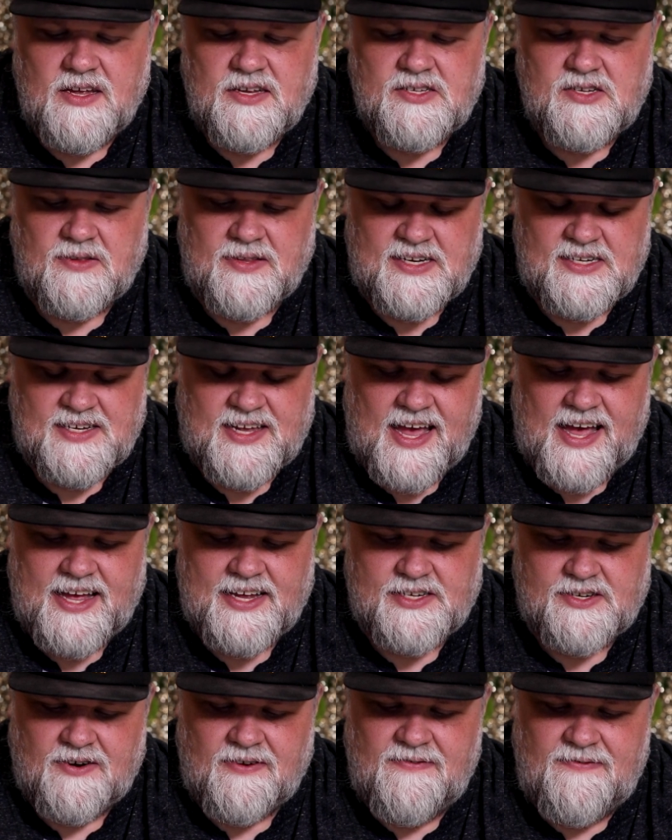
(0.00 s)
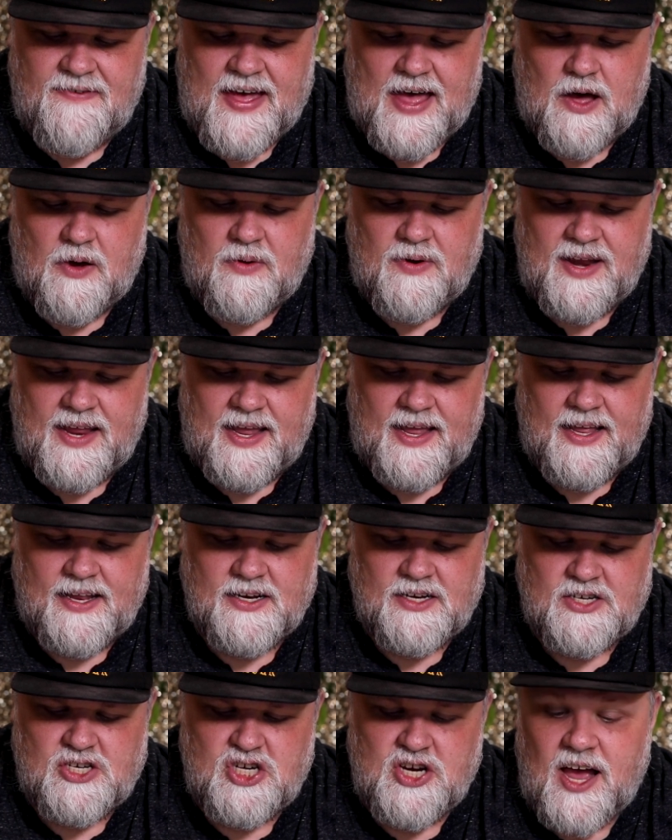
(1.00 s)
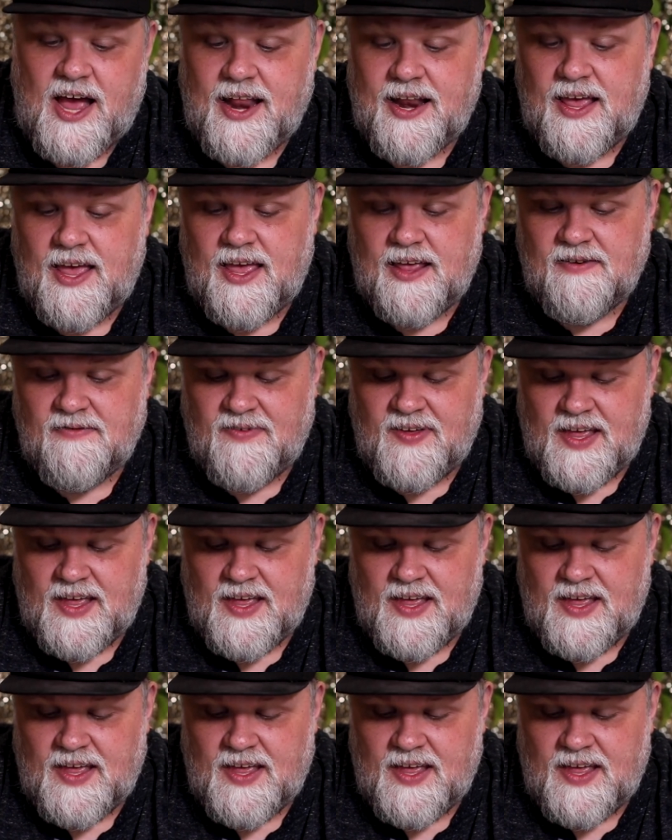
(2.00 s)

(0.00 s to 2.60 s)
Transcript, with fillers: So these guys are found in China and